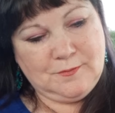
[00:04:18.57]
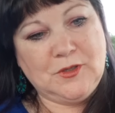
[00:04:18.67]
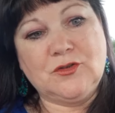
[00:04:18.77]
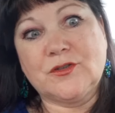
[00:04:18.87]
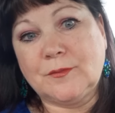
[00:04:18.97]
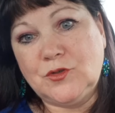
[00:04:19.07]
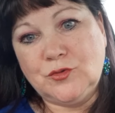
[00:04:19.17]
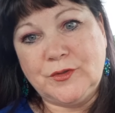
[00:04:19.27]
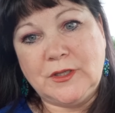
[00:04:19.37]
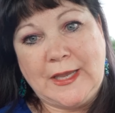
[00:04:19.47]
because I'm
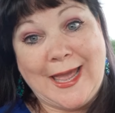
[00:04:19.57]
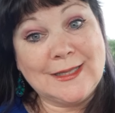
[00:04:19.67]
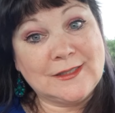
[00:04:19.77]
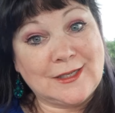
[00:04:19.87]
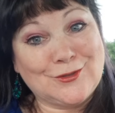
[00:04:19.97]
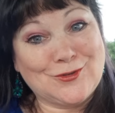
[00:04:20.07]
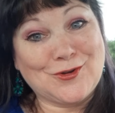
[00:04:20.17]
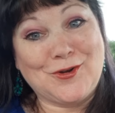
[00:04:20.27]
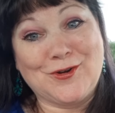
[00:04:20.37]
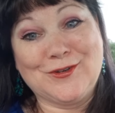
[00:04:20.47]
doing the ancestor
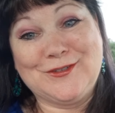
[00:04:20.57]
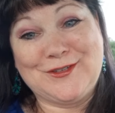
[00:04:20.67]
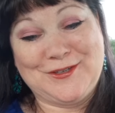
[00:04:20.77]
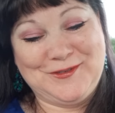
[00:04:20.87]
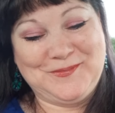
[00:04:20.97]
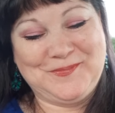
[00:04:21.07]
cards